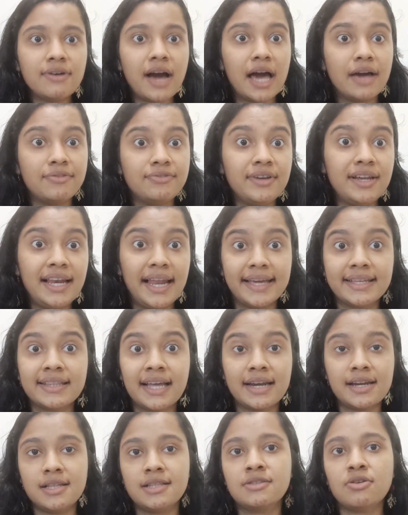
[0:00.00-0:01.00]
I feel like
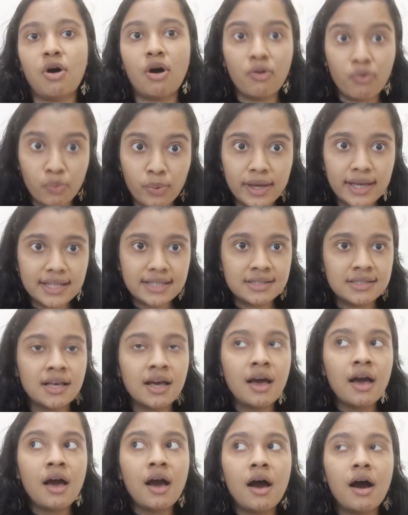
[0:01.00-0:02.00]
that it's always
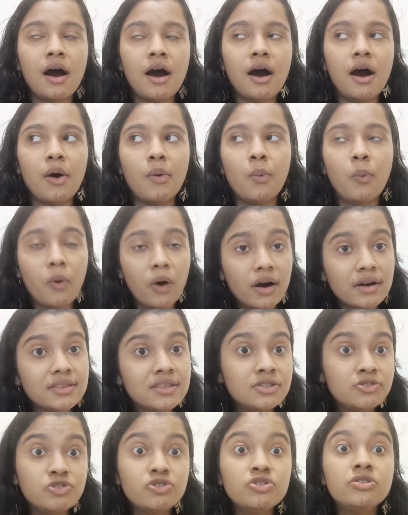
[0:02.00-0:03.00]

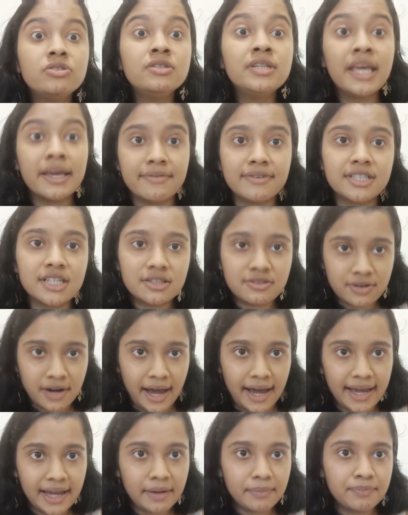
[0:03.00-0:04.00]
worth to give it a
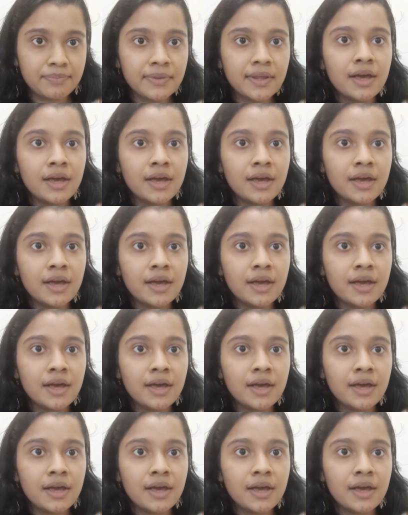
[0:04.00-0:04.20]
try.